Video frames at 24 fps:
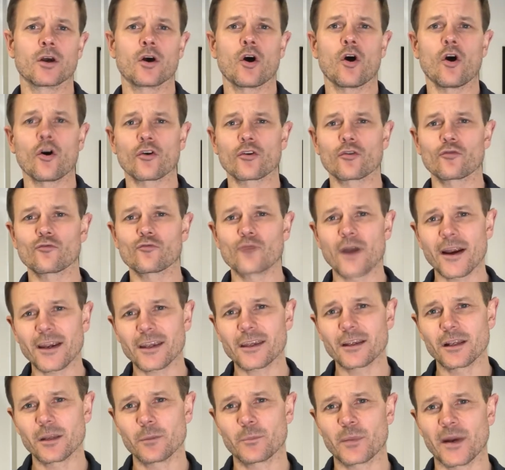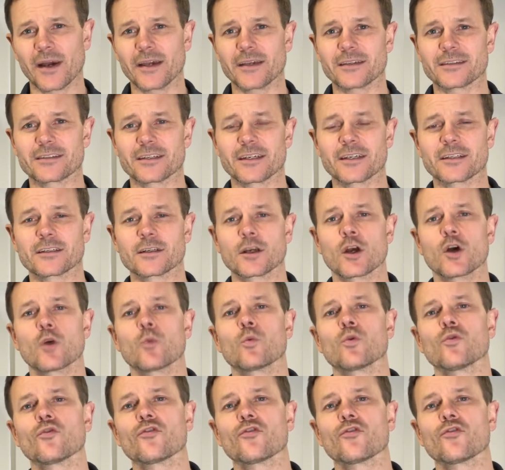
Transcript: on a regular basis will